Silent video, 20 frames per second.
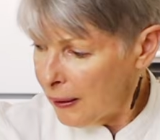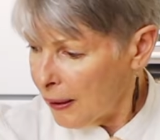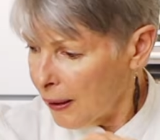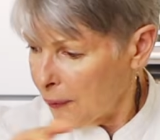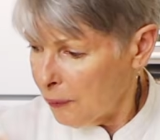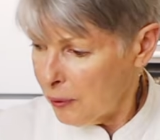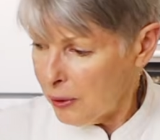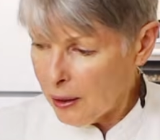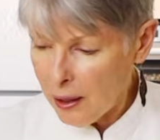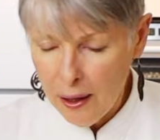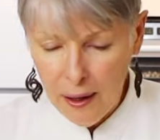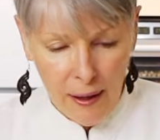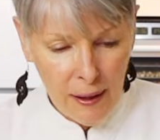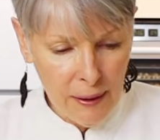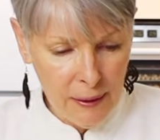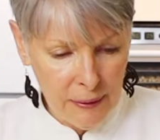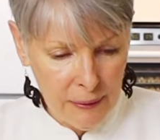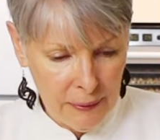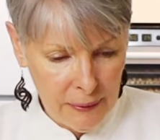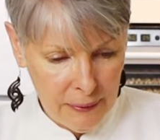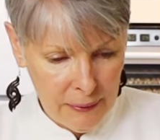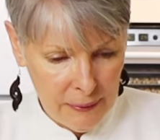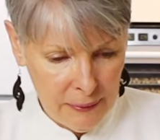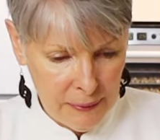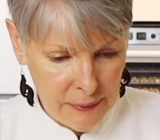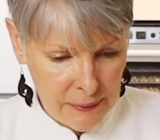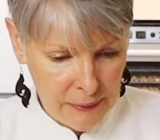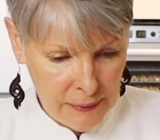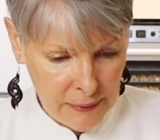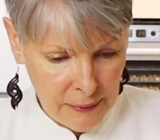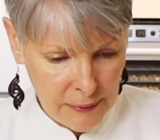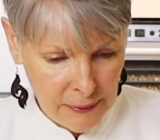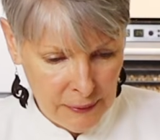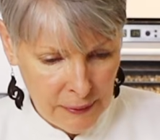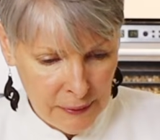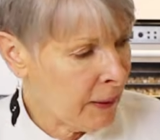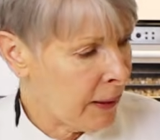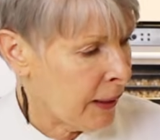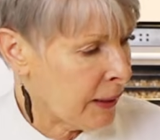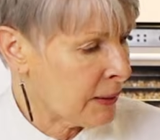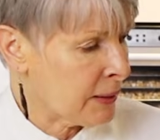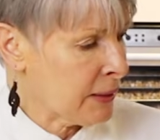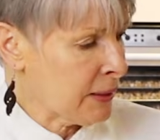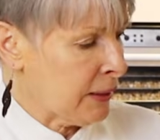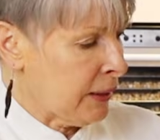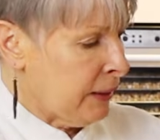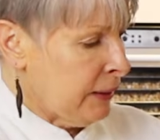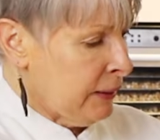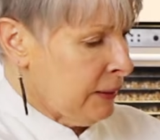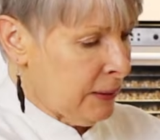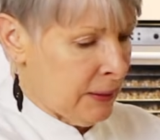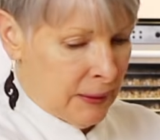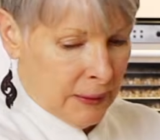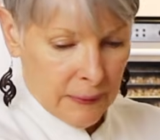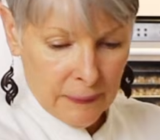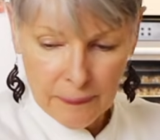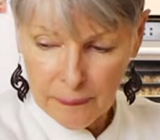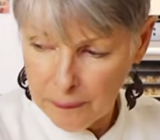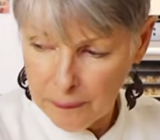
There we are. Excellent.